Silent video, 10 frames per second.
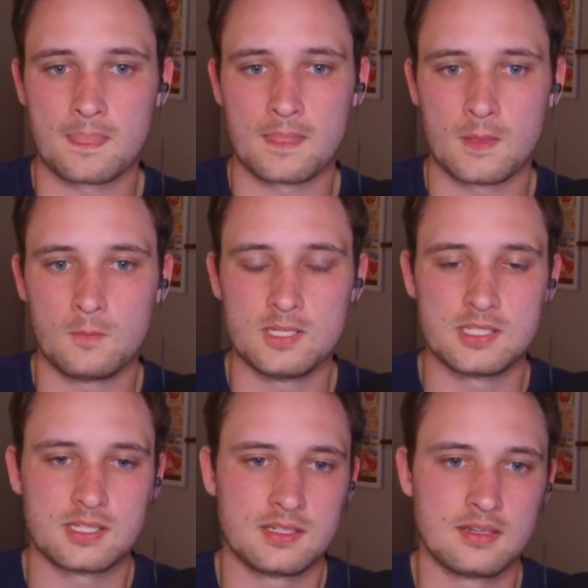
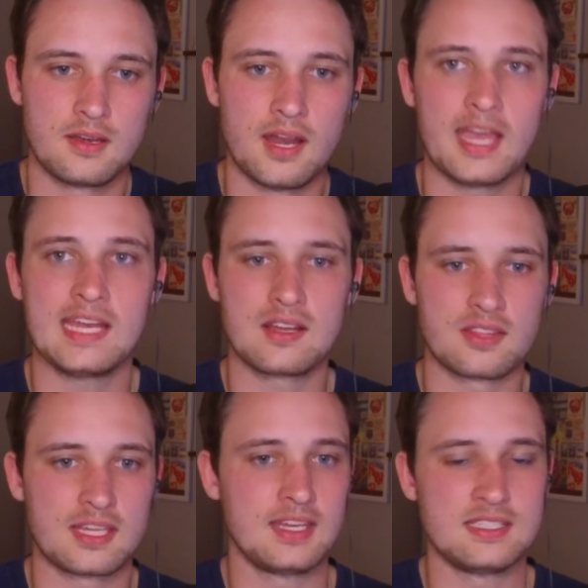which, not hating on
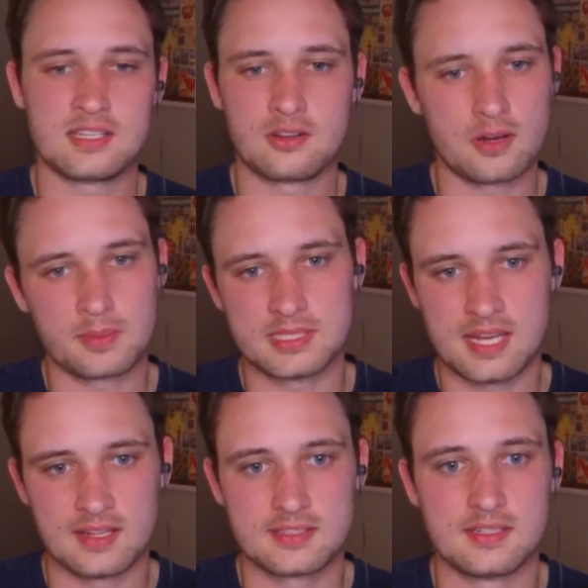the kid, he's incredibly
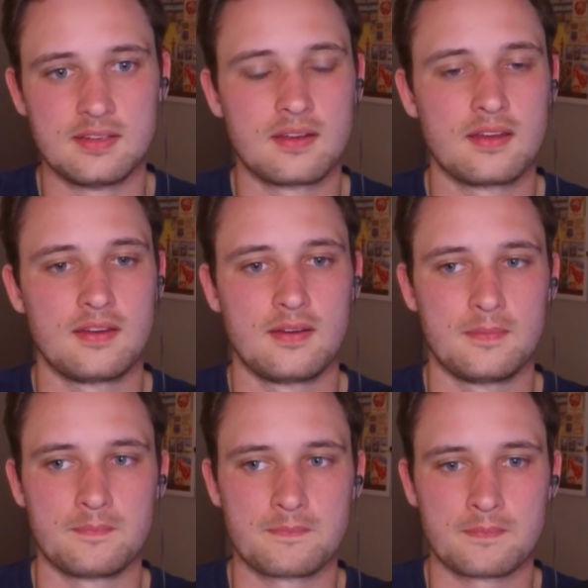talented.
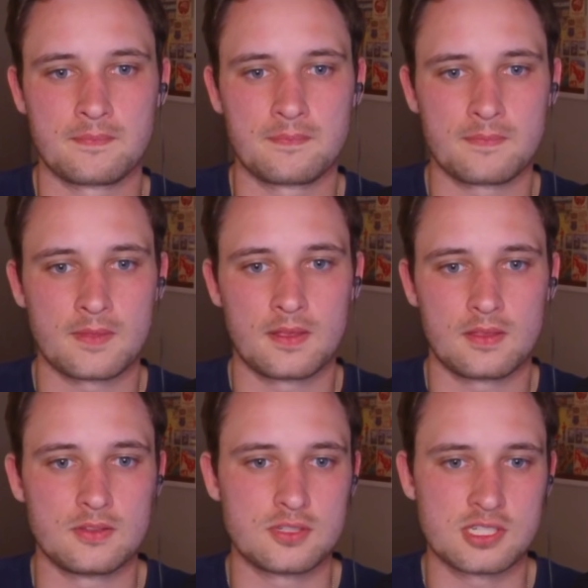
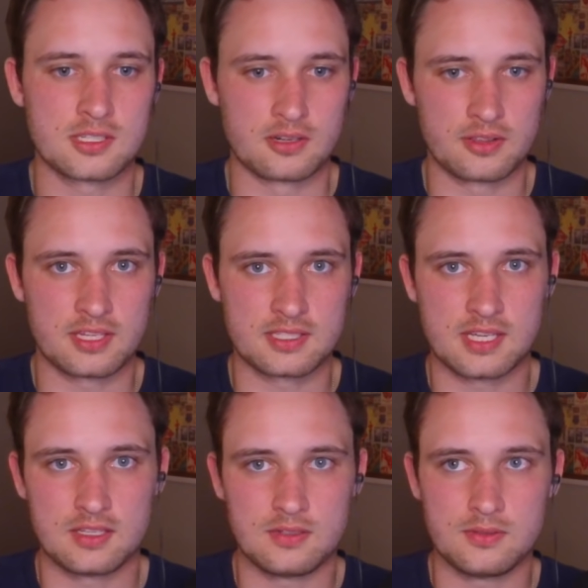Those are just little things
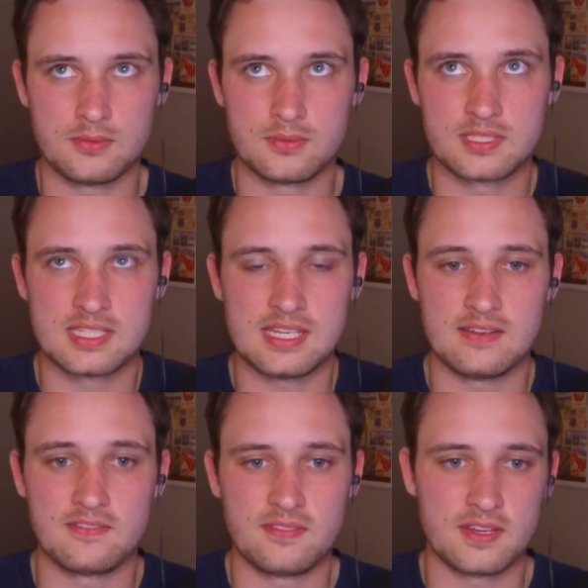that you see
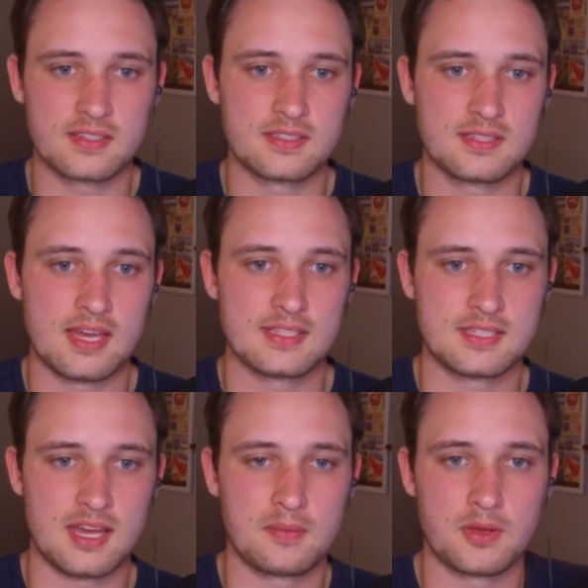and fix as
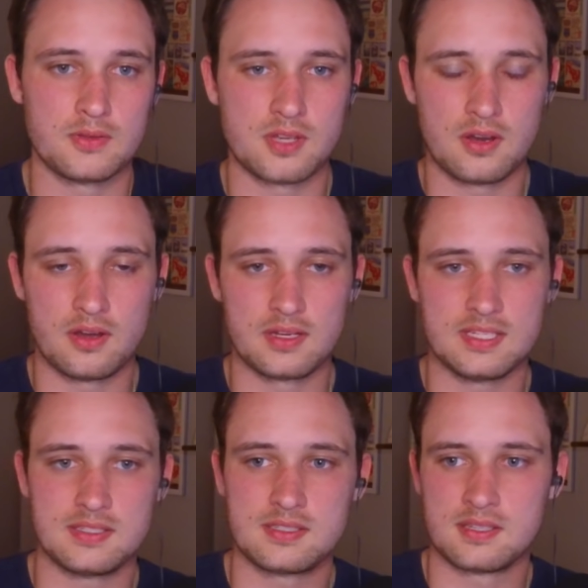time goes on.
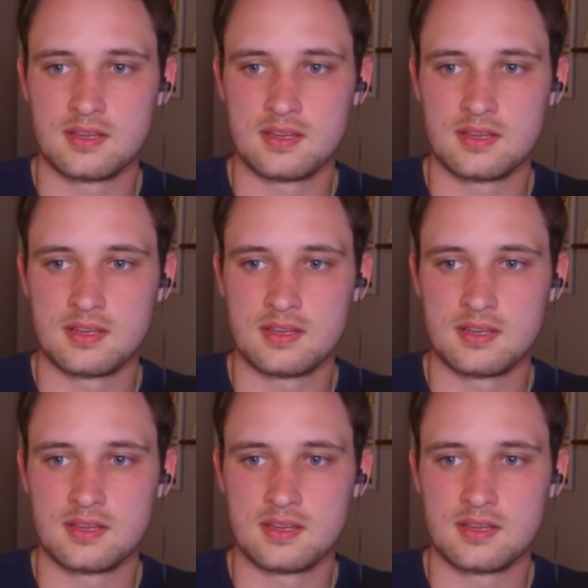He's